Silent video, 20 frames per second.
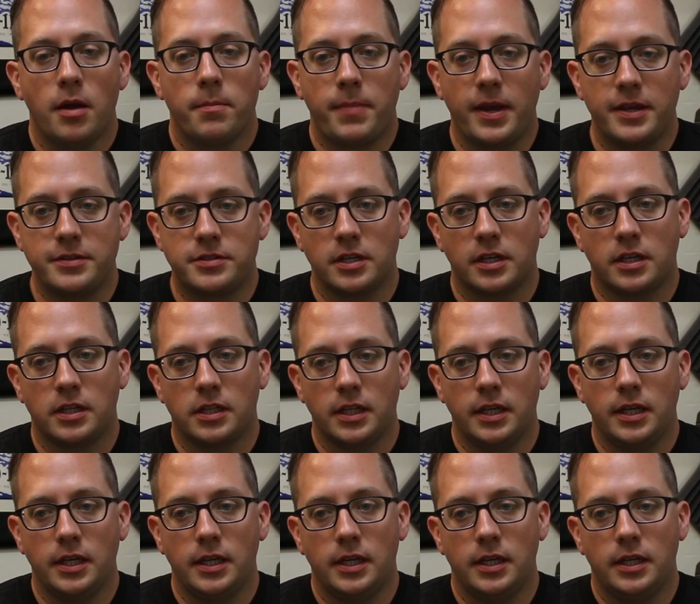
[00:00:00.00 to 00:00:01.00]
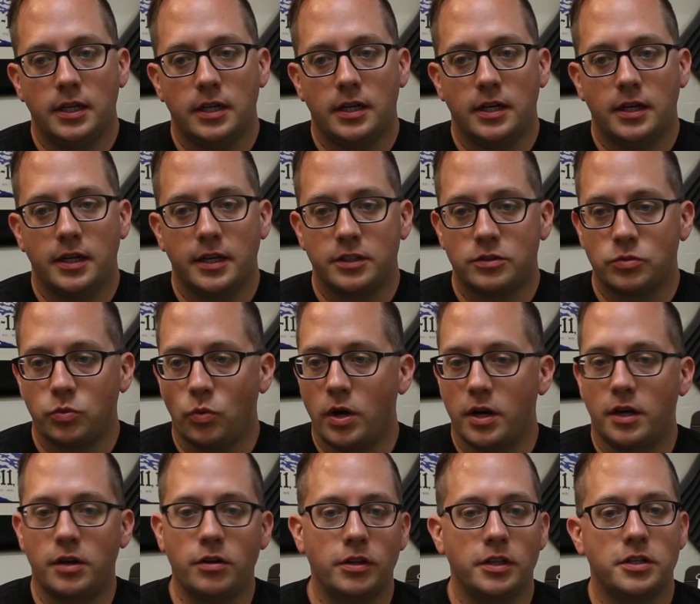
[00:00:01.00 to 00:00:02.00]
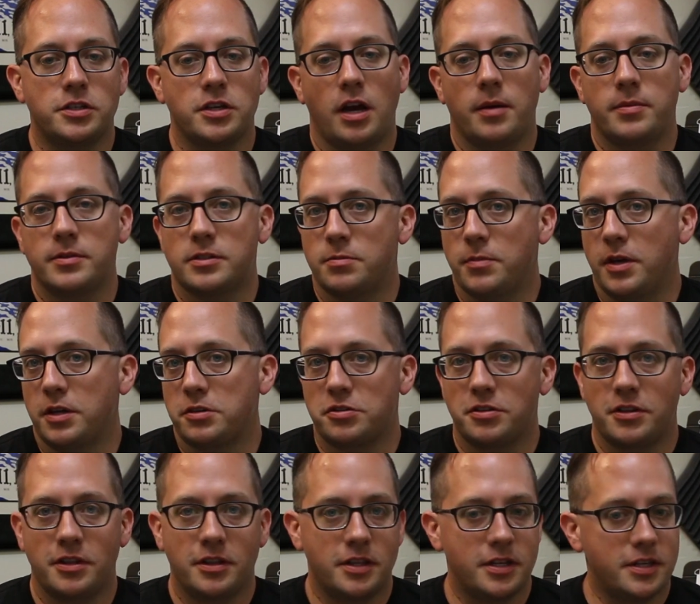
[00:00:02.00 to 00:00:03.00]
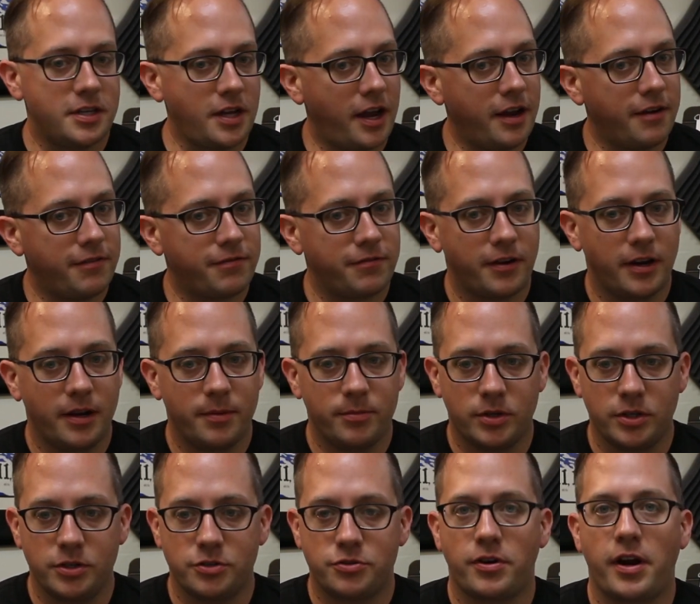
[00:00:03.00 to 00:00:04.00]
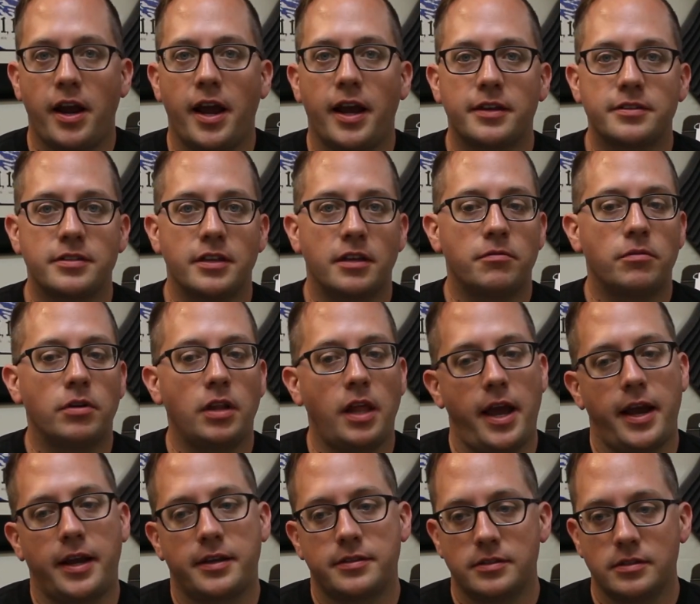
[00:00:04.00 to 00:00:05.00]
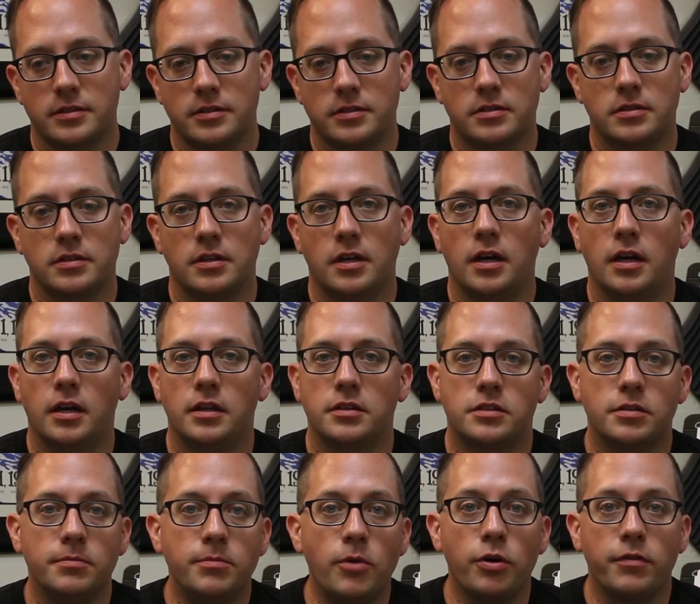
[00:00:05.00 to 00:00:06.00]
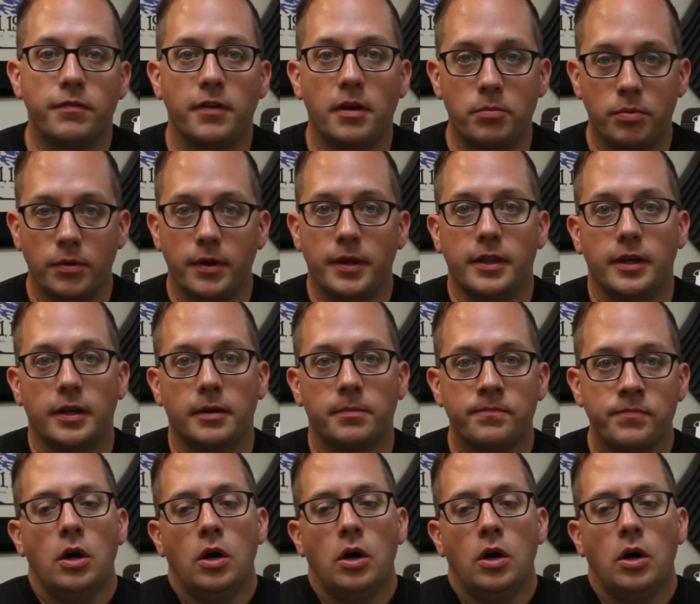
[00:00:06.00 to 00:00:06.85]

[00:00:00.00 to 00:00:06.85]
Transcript: basically, its one and only job is to make sure that the diaphragm contracts and relaxes to motivate breathing.